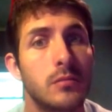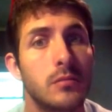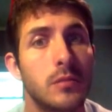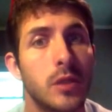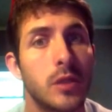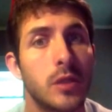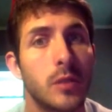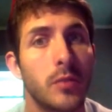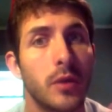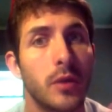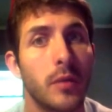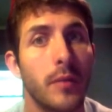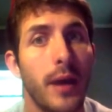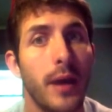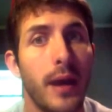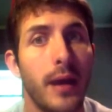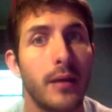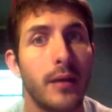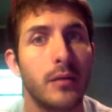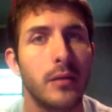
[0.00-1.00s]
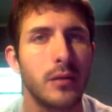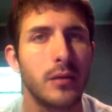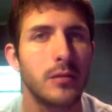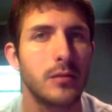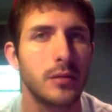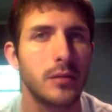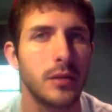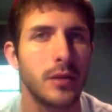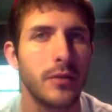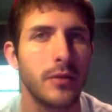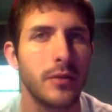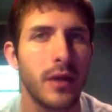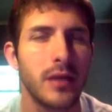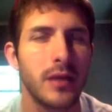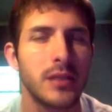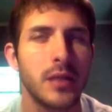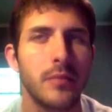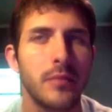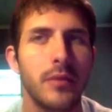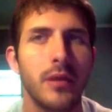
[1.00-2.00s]
going to bring him back, like, you know,
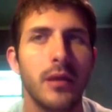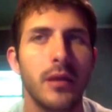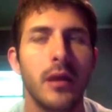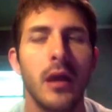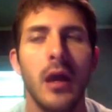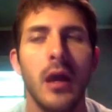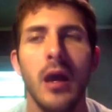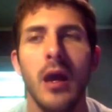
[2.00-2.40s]
that type of thing.